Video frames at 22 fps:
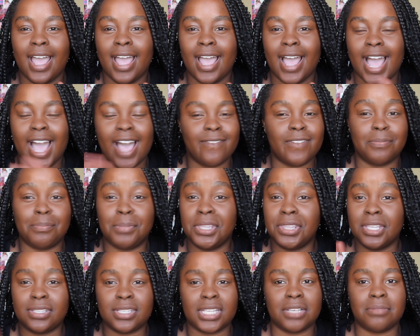have it be
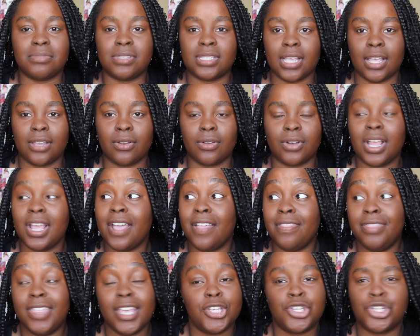the same standard?
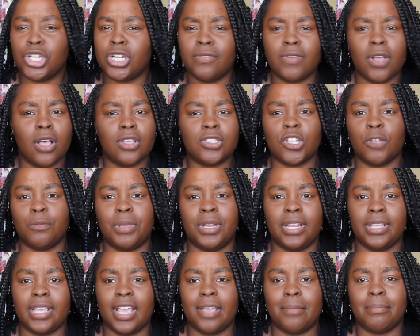This should have also been
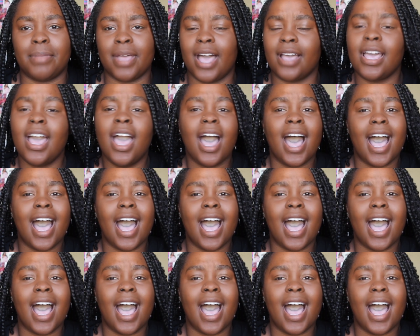a game pack.